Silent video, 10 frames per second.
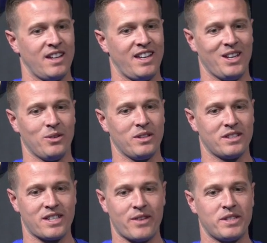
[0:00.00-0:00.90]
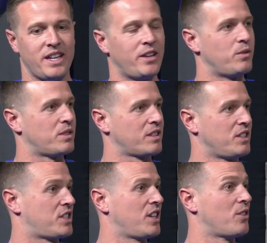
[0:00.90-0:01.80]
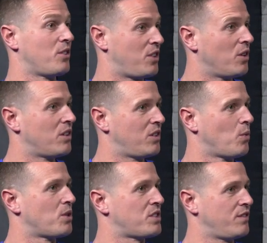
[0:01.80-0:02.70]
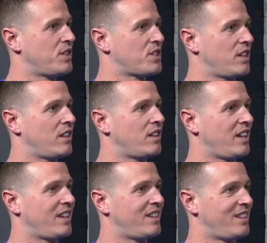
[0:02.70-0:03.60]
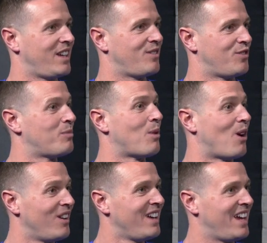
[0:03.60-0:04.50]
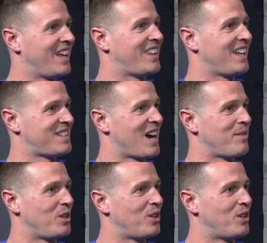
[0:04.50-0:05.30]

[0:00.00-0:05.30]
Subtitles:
in 17 it was considered the worst division in football at that time.